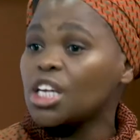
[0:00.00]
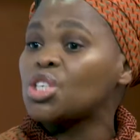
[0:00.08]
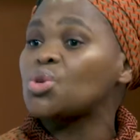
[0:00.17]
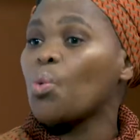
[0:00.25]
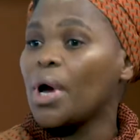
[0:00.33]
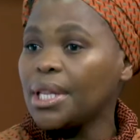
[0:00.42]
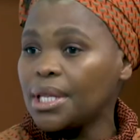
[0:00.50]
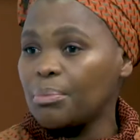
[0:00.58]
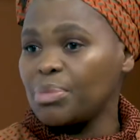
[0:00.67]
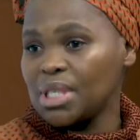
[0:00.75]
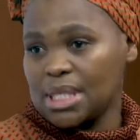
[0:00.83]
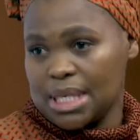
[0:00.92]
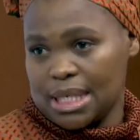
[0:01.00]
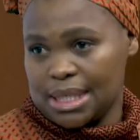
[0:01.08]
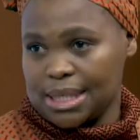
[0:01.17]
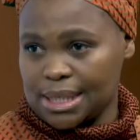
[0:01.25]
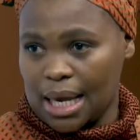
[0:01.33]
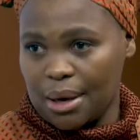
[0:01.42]
It's when the
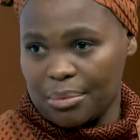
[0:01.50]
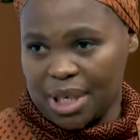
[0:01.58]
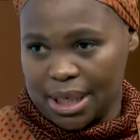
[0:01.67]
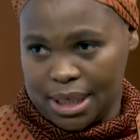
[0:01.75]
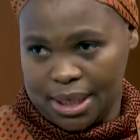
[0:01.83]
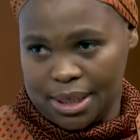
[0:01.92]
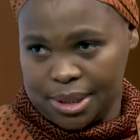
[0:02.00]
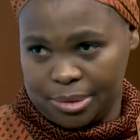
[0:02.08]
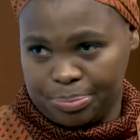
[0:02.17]
business is coming in.